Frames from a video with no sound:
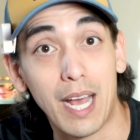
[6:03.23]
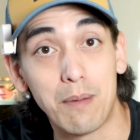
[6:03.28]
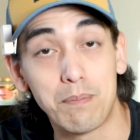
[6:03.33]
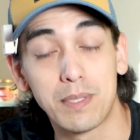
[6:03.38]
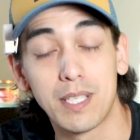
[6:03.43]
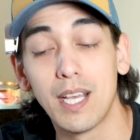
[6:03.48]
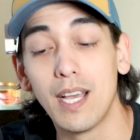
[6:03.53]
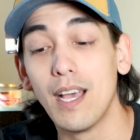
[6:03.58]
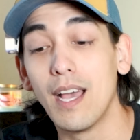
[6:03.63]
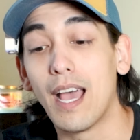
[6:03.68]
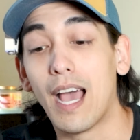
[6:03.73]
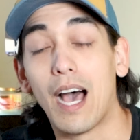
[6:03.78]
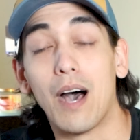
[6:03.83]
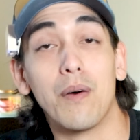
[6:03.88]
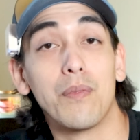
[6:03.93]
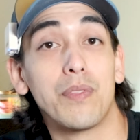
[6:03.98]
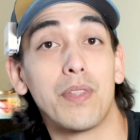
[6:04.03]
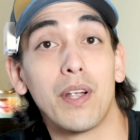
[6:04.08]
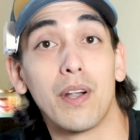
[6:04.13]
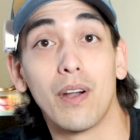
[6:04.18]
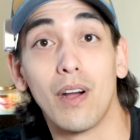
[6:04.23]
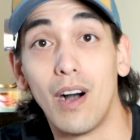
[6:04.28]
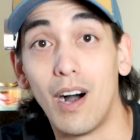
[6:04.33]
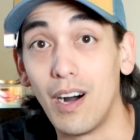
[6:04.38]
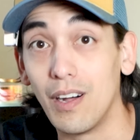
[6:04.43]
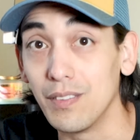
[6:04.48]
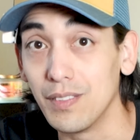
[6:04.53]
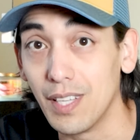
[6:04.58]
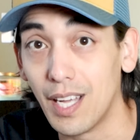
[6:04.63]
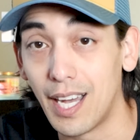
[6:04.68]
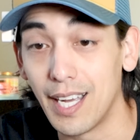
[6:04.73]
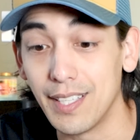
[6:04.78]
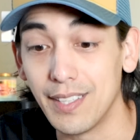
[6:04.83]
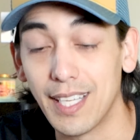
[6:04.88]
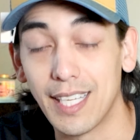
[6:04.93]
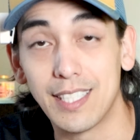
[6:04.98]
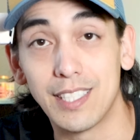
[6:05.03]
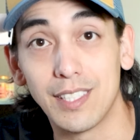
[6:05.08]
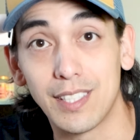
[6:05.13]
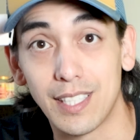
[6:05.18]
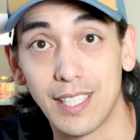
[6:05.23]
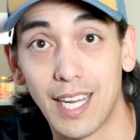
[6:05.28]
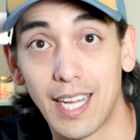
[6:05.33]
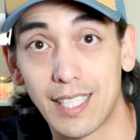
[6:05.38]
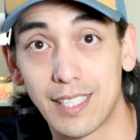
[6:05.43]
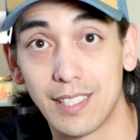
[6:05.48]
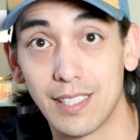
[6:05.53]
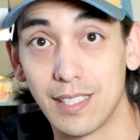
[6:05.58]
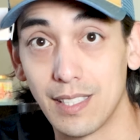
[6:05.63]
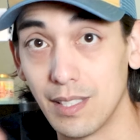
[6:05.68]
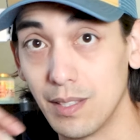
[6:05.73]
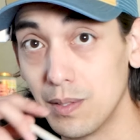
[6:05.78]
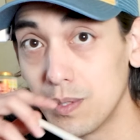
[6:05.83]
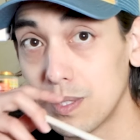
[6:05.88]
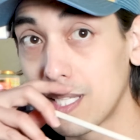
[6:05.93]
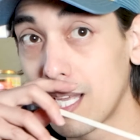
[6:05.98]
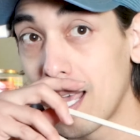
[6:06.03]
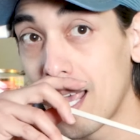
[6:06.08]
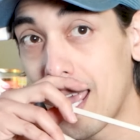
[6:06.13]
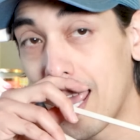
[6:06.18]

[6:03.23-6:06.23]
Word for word: apps out there online that you can actually use.